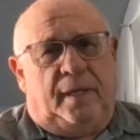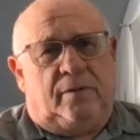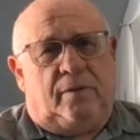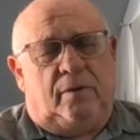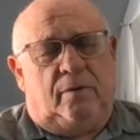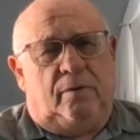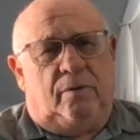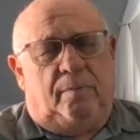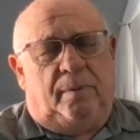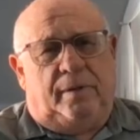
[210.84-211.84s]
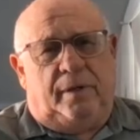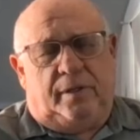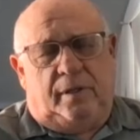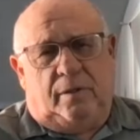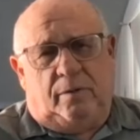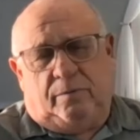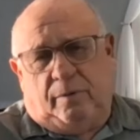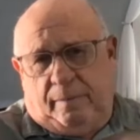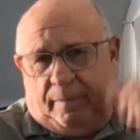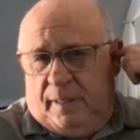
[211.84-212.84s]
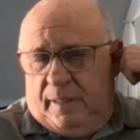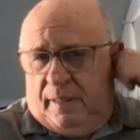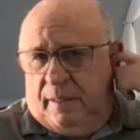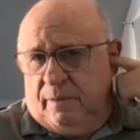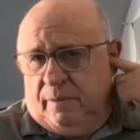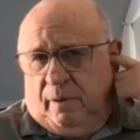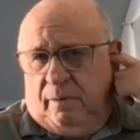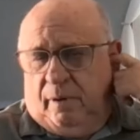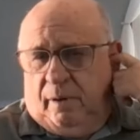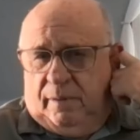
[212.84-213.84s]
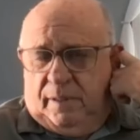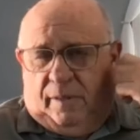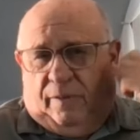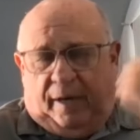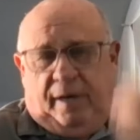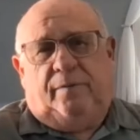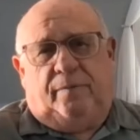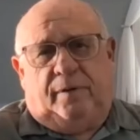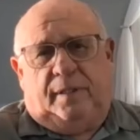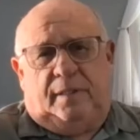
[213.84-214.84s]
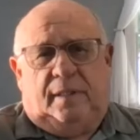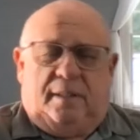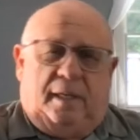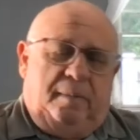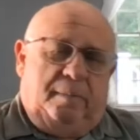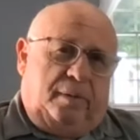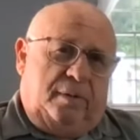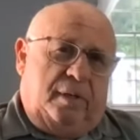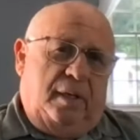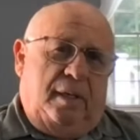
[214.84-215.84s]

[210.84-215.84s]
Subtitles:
And so Gopal Krishna Goswami is always there for his disciples.